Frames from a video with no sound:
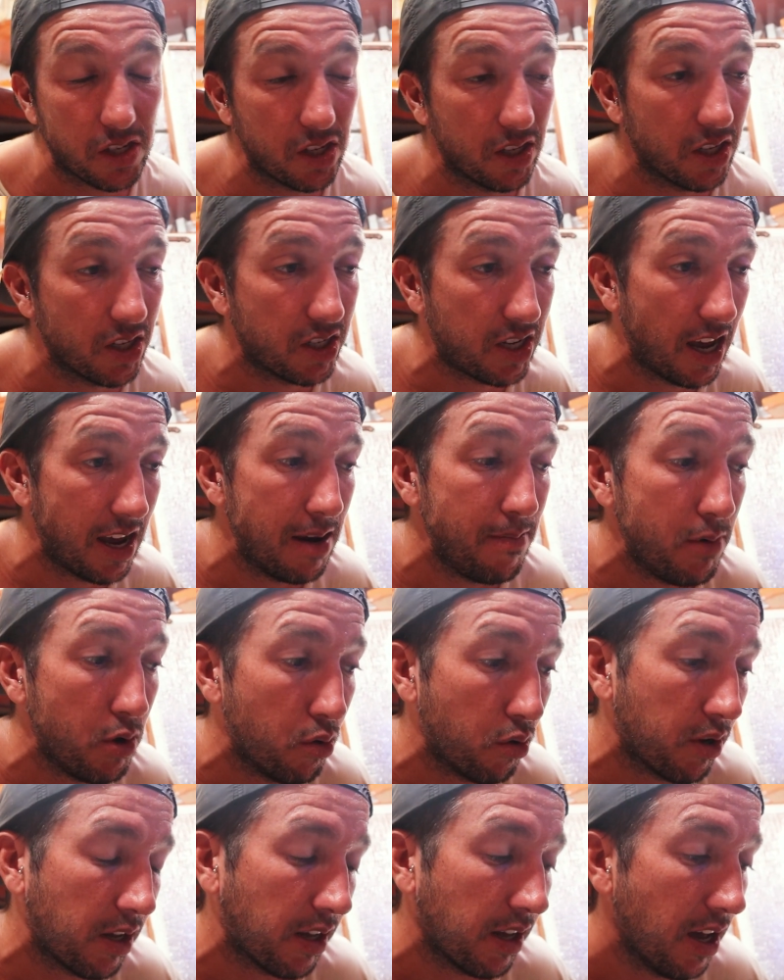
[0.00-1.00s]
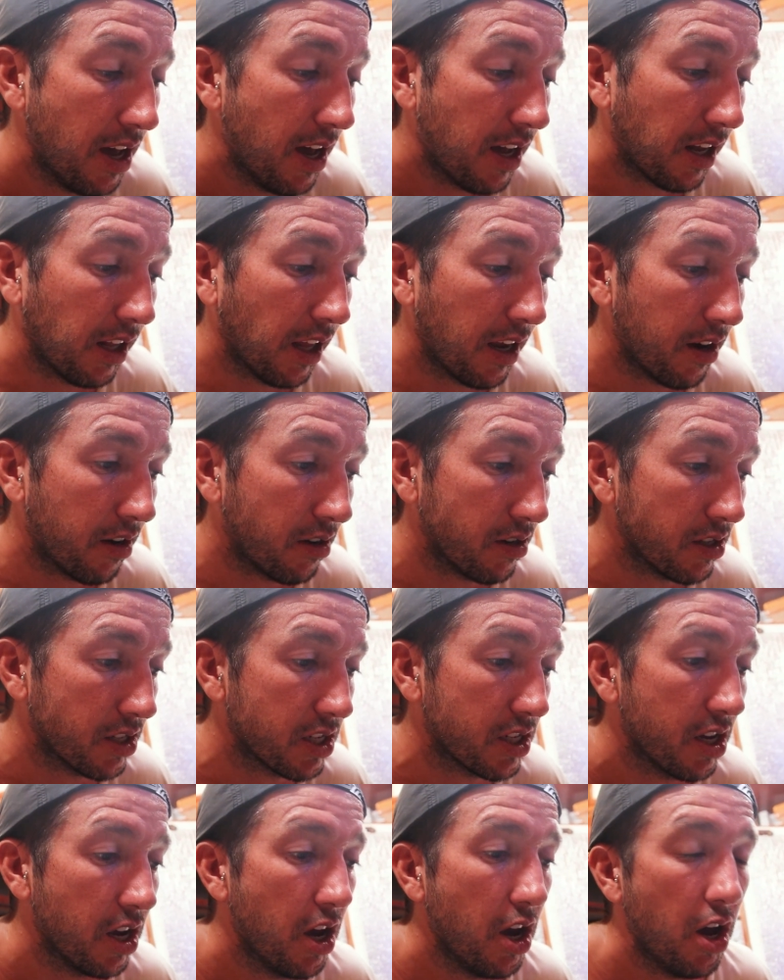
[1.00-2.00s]
So there's 10 mil
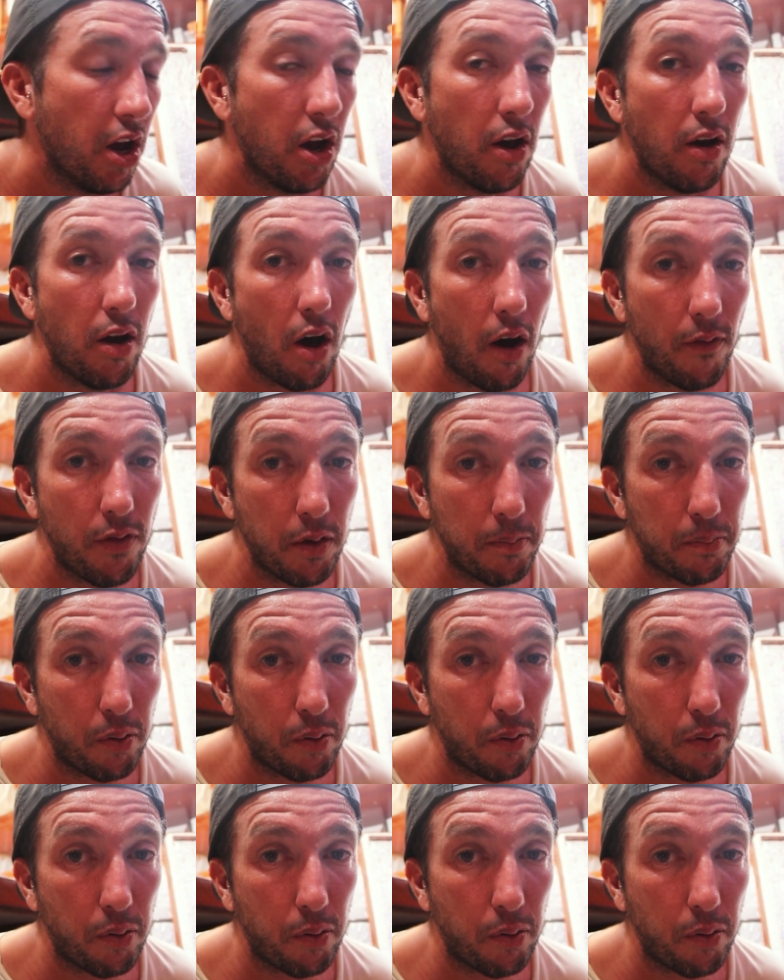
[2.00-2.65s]
clearance of the